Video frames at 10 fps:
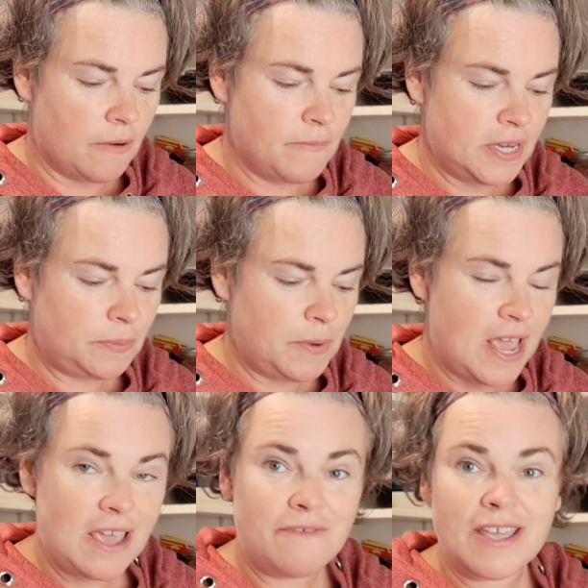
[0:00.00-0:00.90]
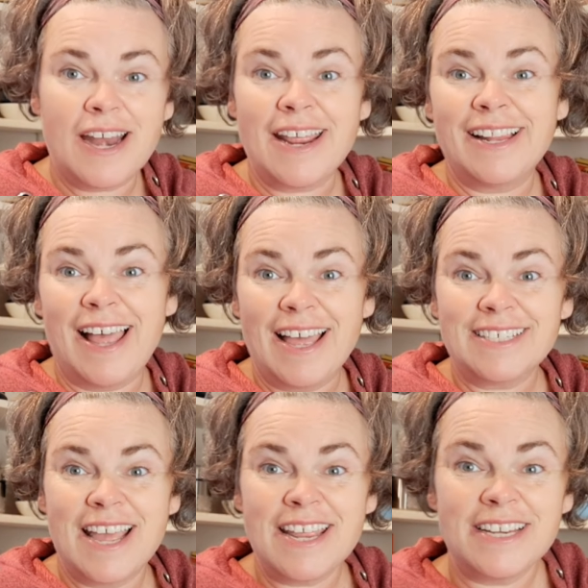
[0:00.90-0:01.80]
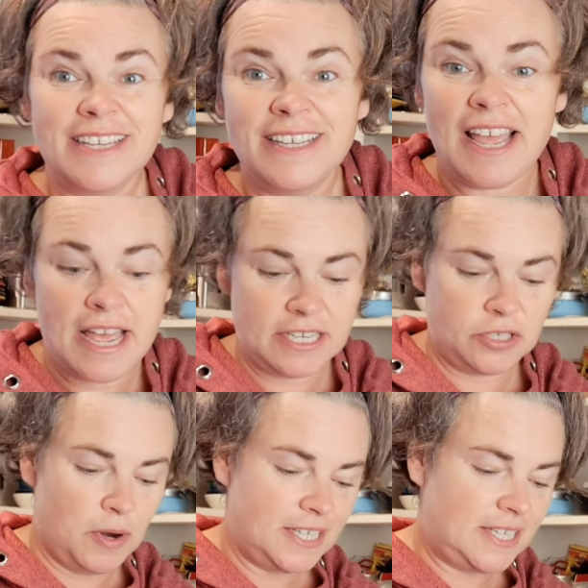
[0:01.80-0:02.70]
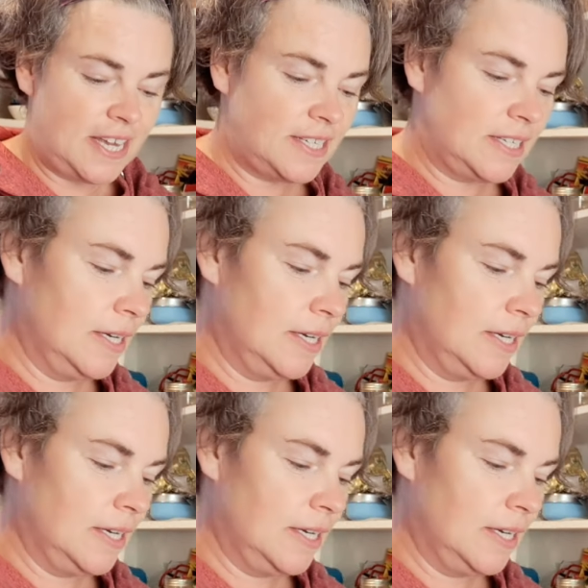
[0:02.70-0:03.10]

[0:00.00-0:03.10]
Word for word: misbehaving night last night as to what it says.